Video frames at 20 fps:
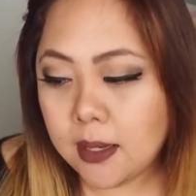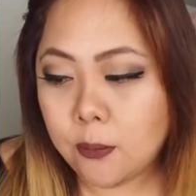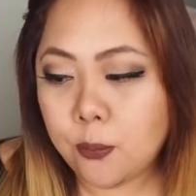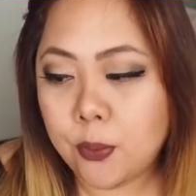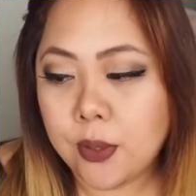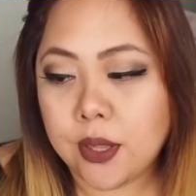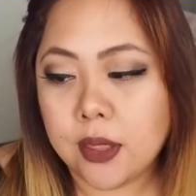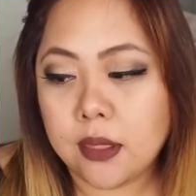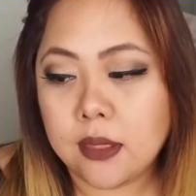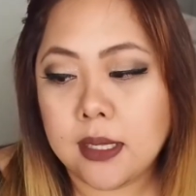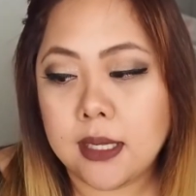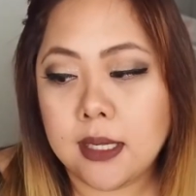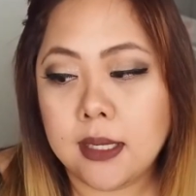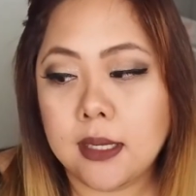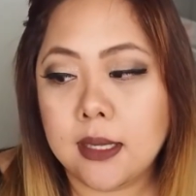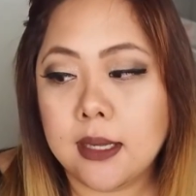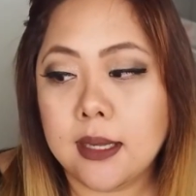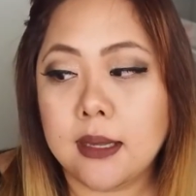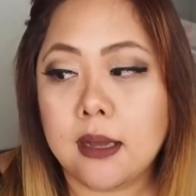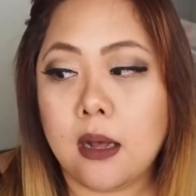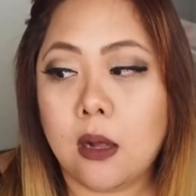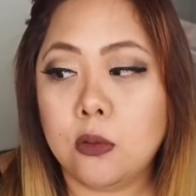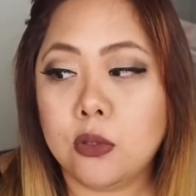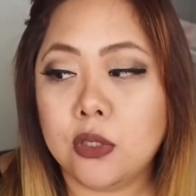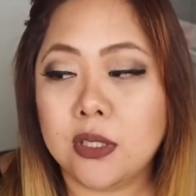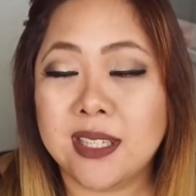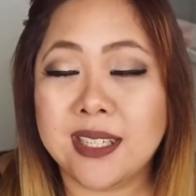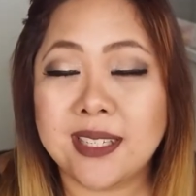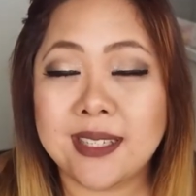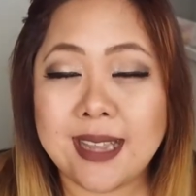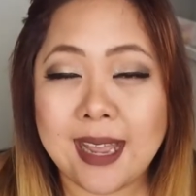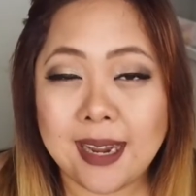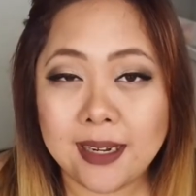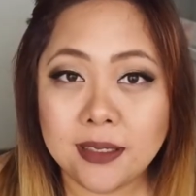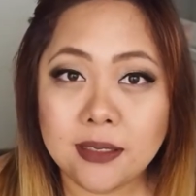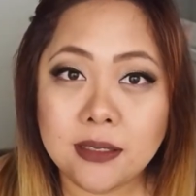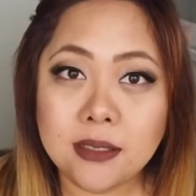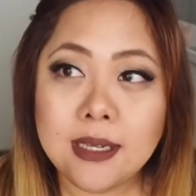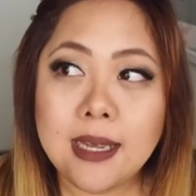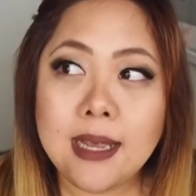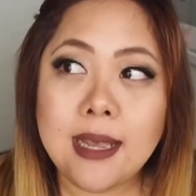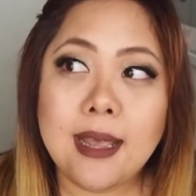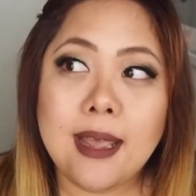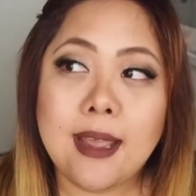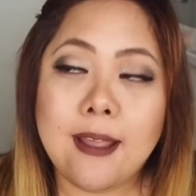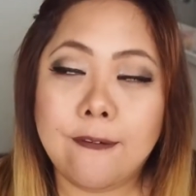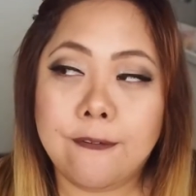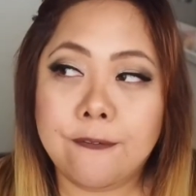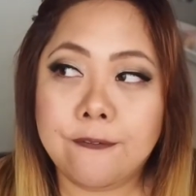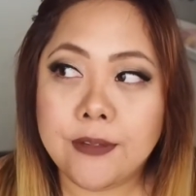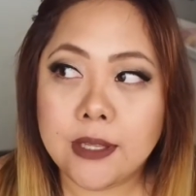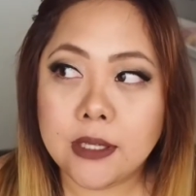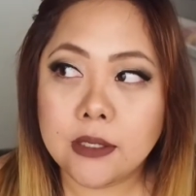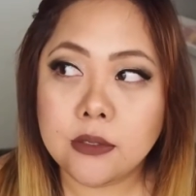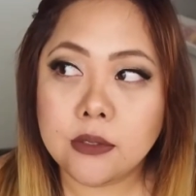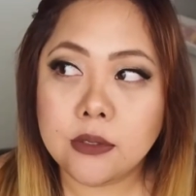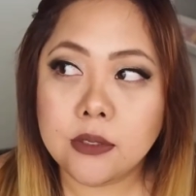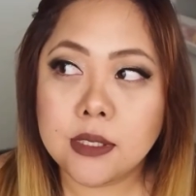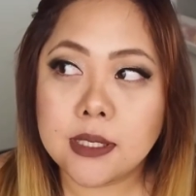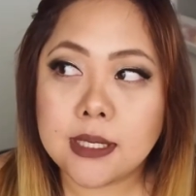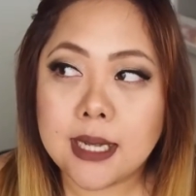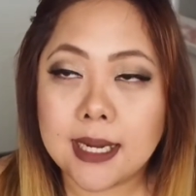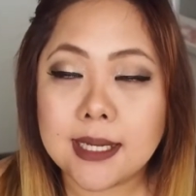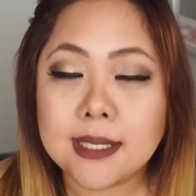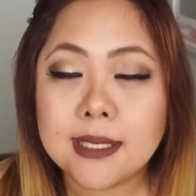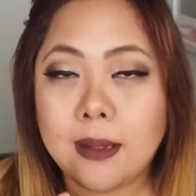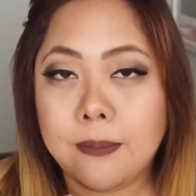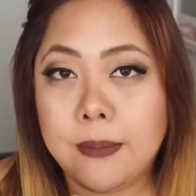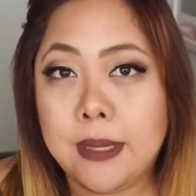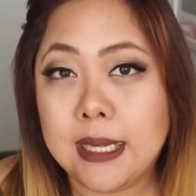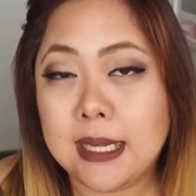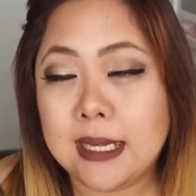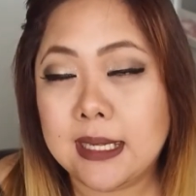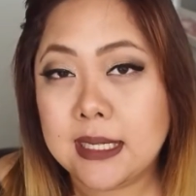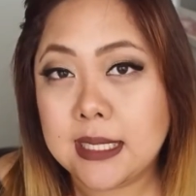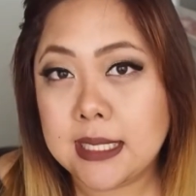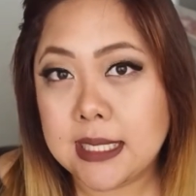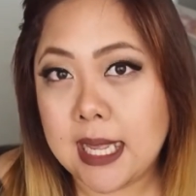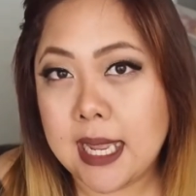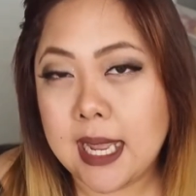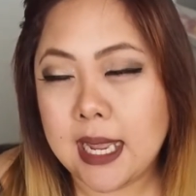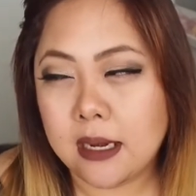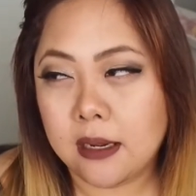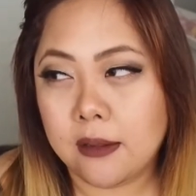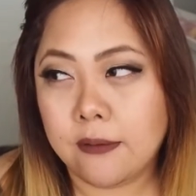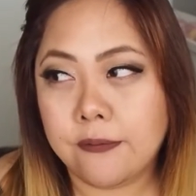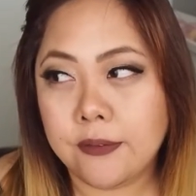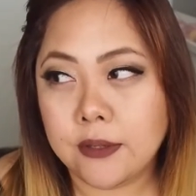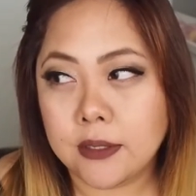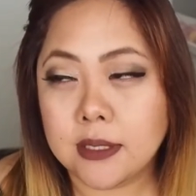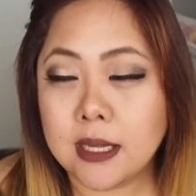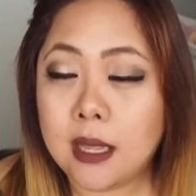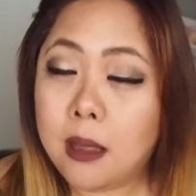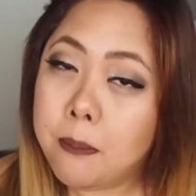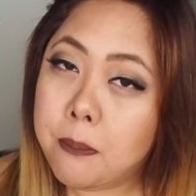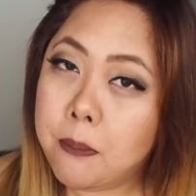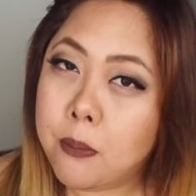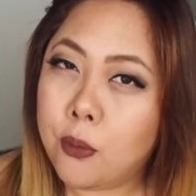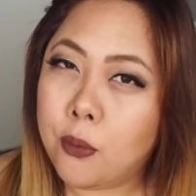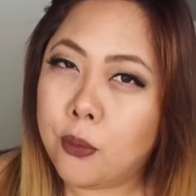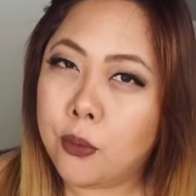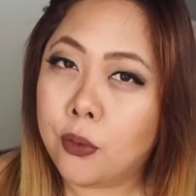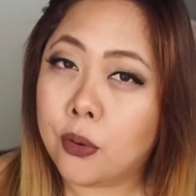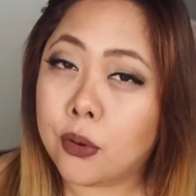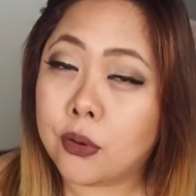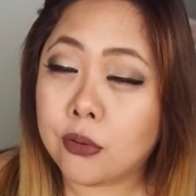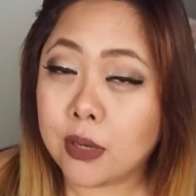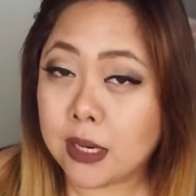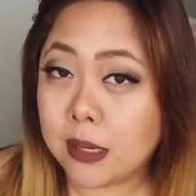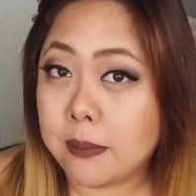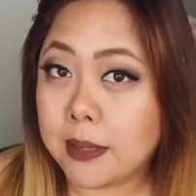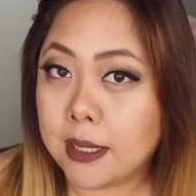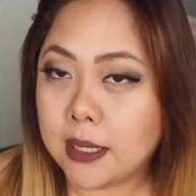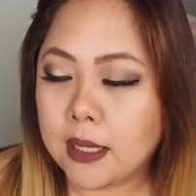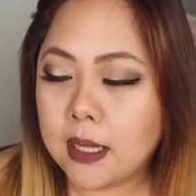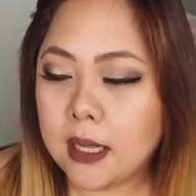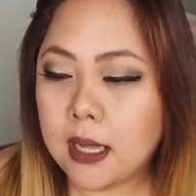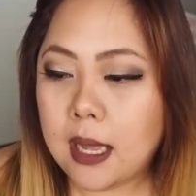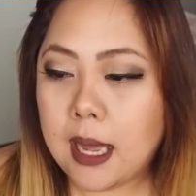With the Ultra Satin, it feels like something is there and it feels more creamy.